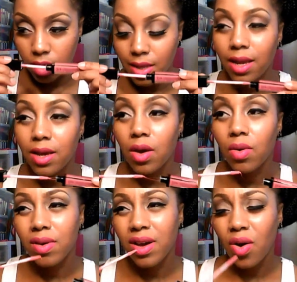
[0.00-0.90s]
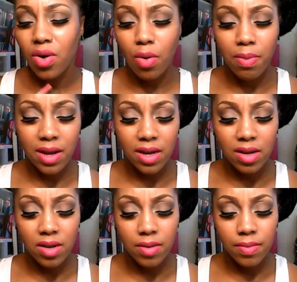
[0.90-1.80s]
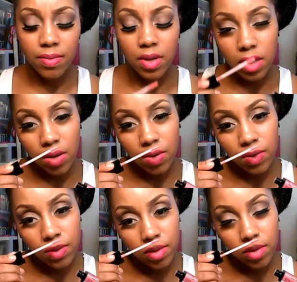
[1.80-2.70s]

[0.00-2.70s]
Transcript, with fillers: not co cocoa butter? No.